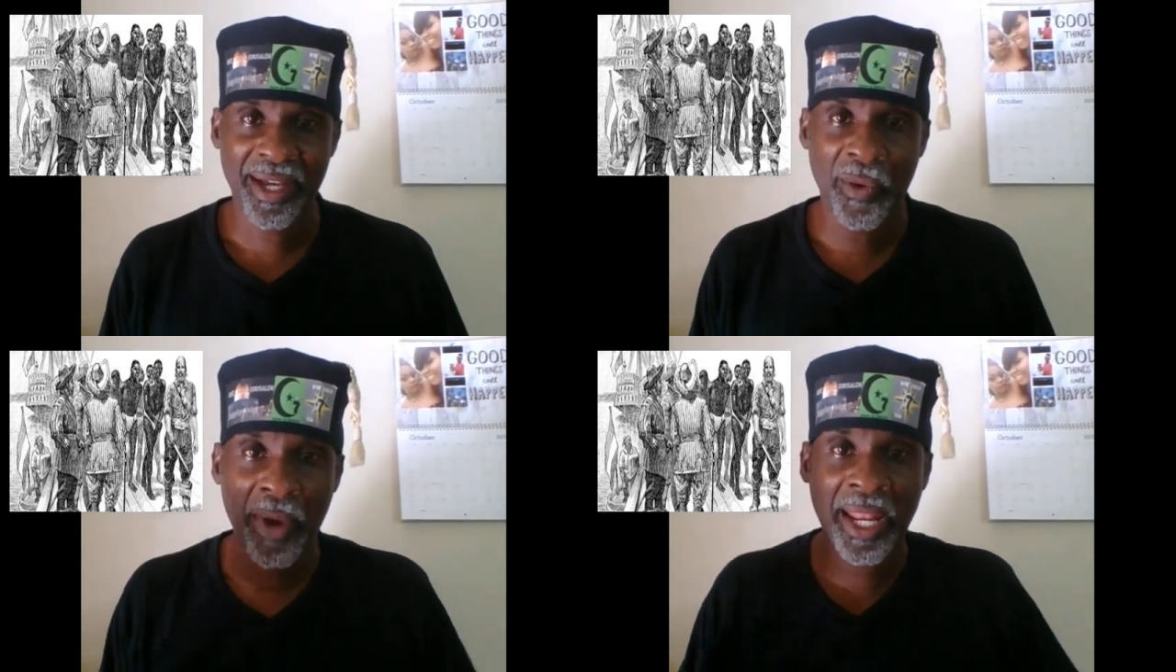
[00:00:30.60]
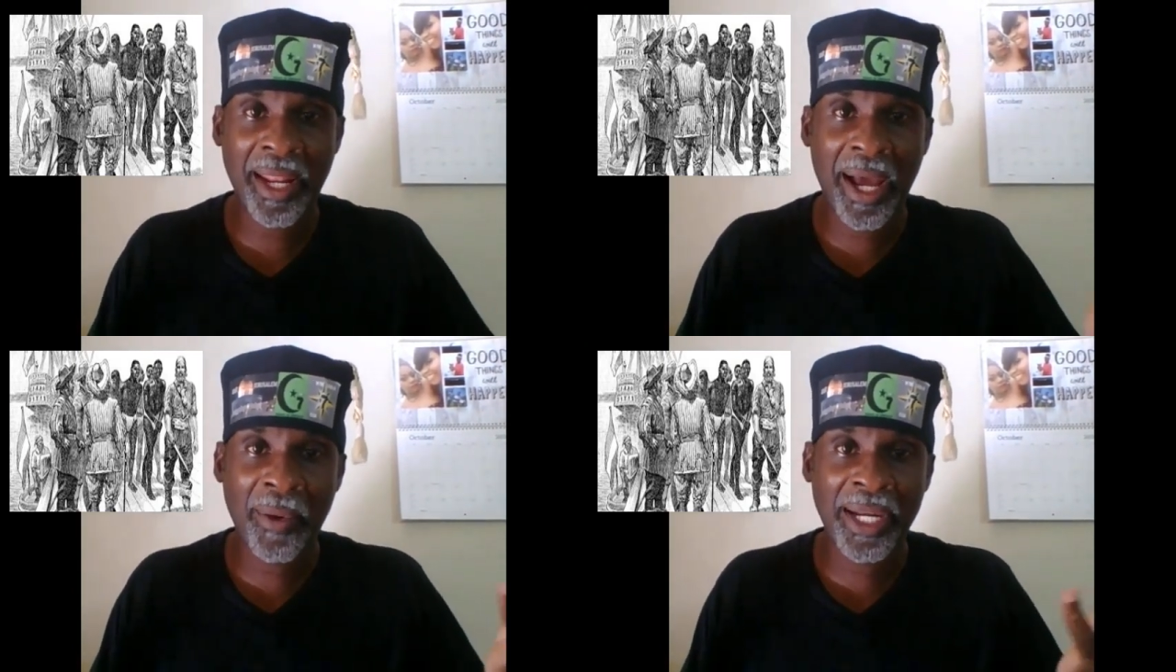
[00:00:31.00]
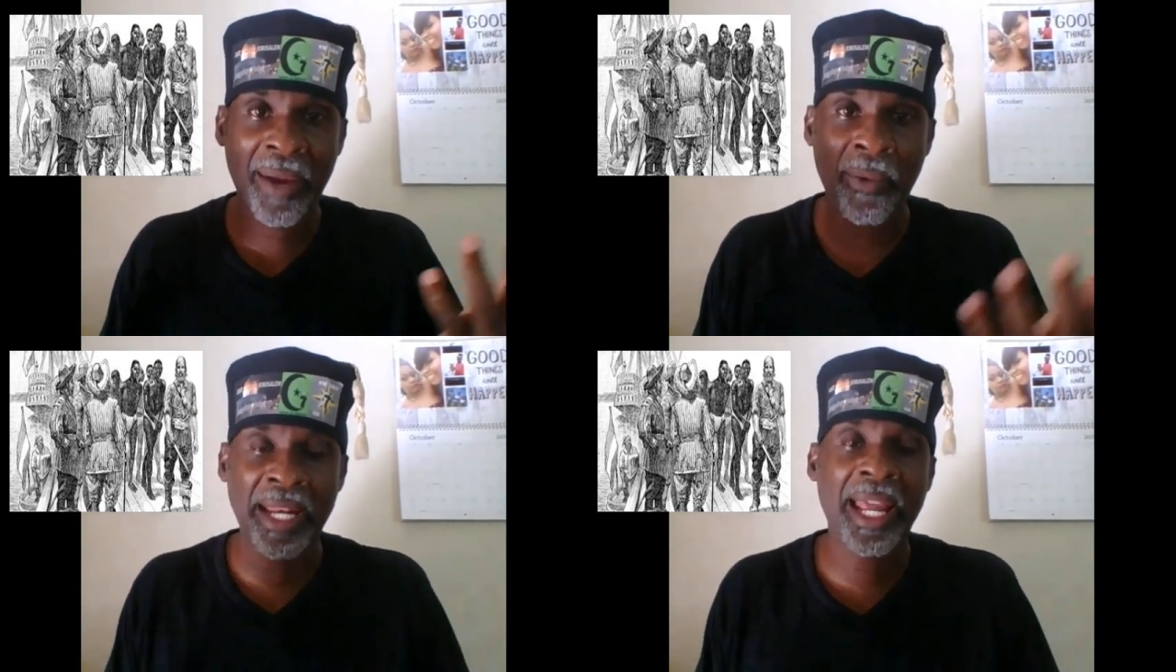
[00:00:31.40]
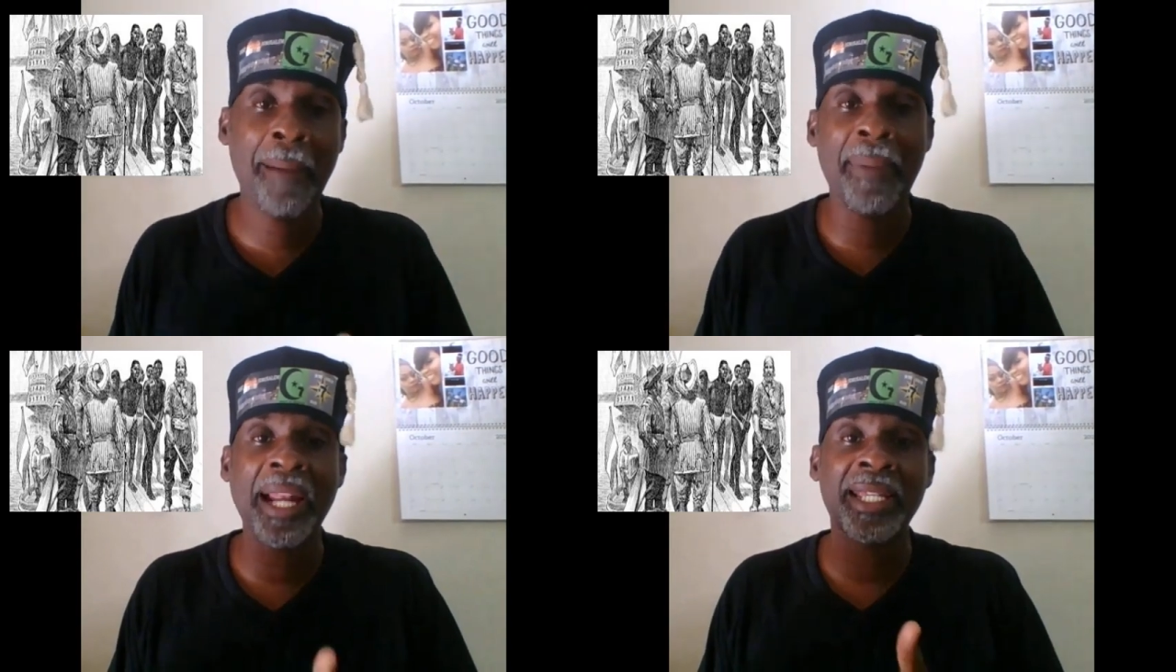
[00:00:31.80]
when they
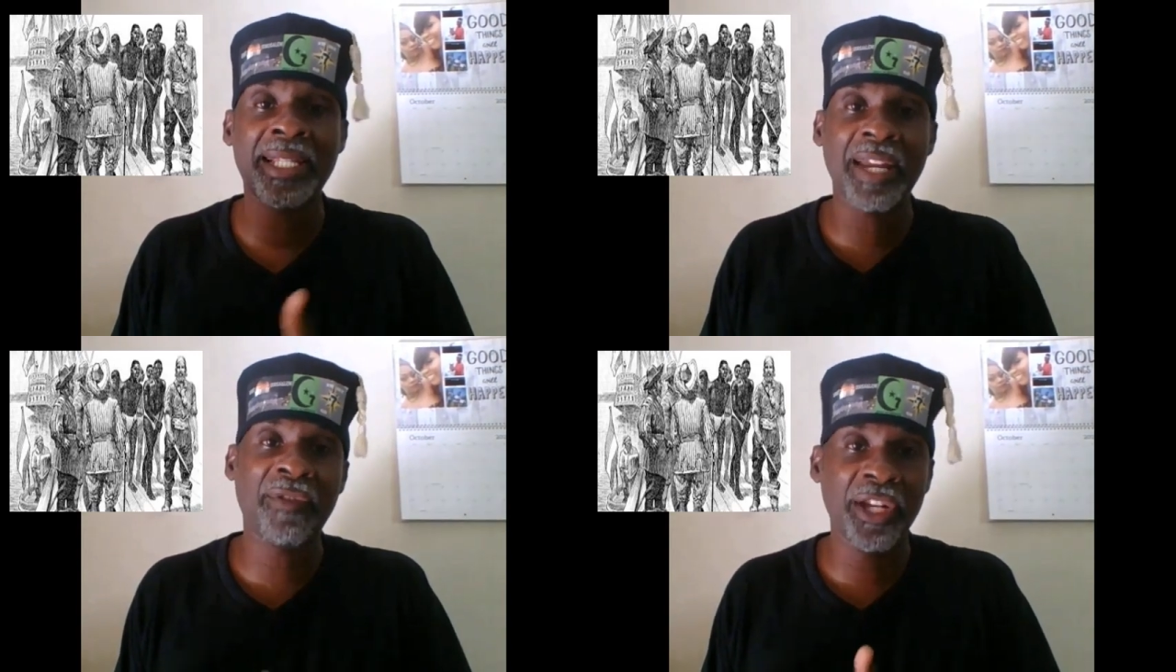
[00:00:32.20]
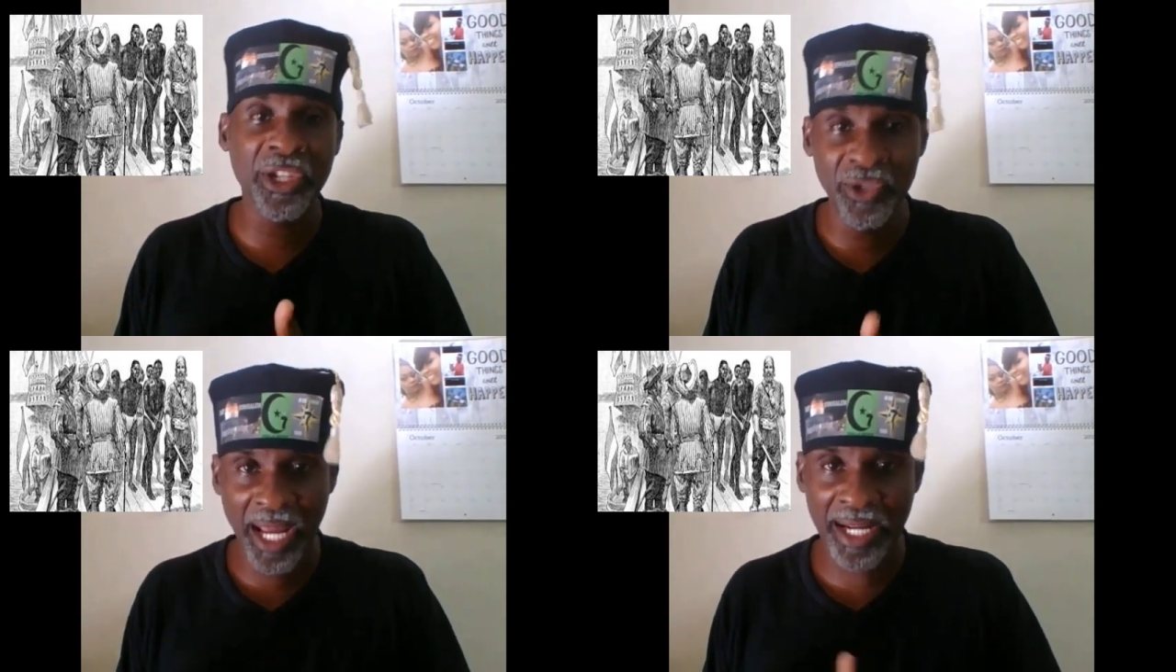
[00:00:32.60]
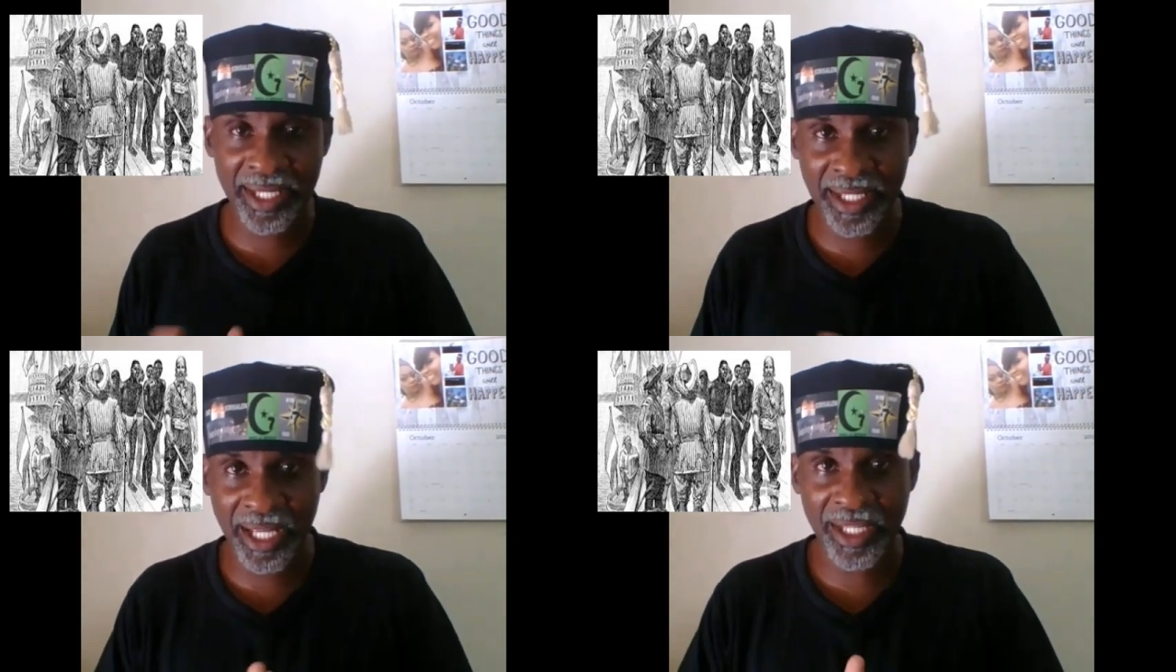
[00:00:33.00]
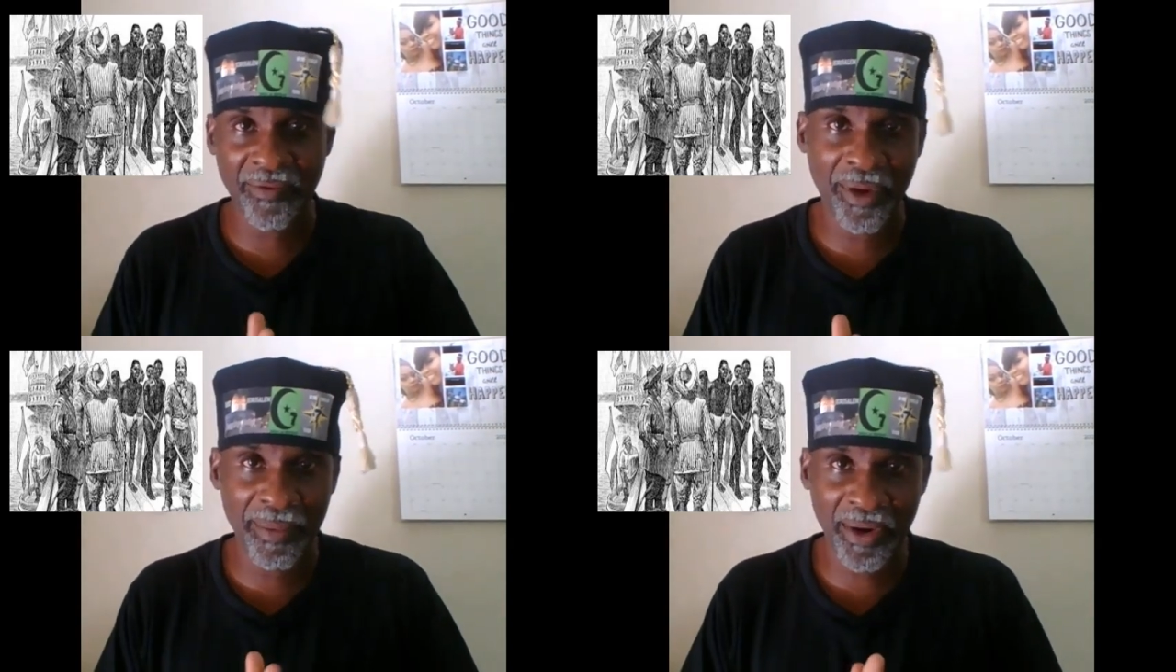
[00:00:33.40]
abolished slavery in the United States
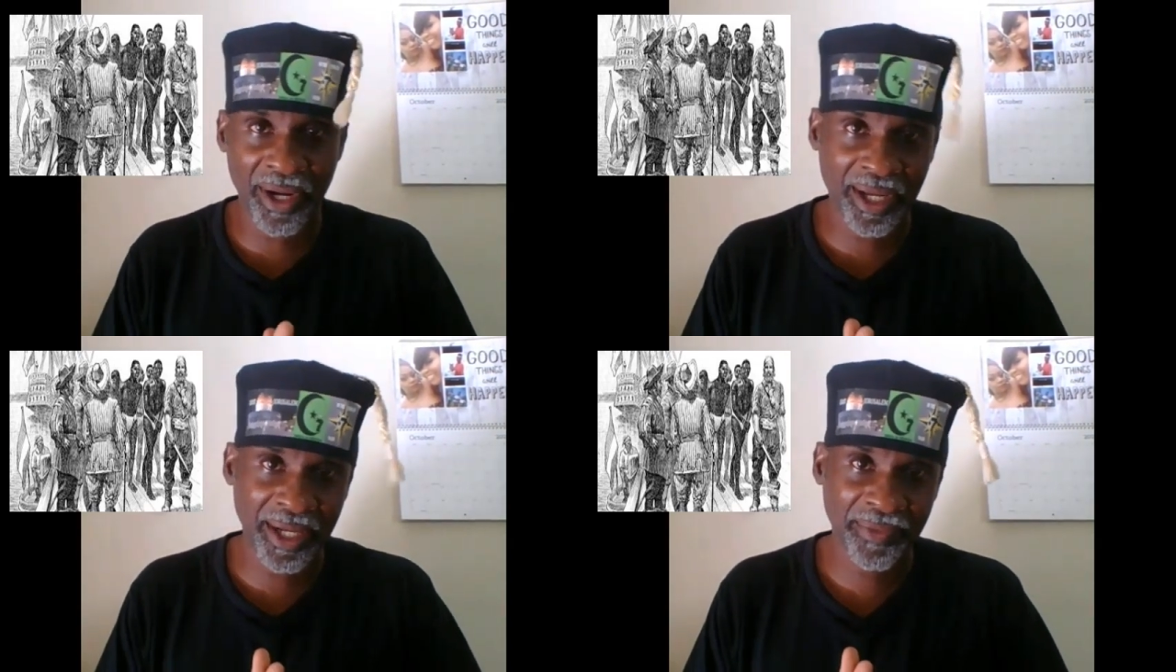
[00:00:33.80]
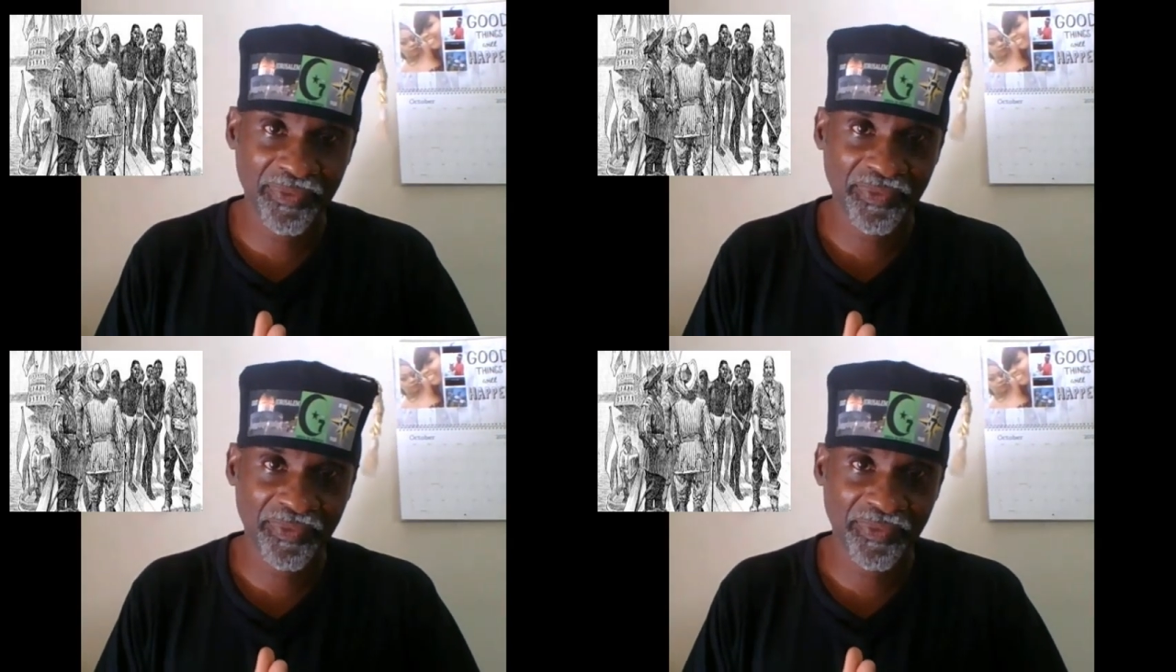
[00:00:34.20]
of America,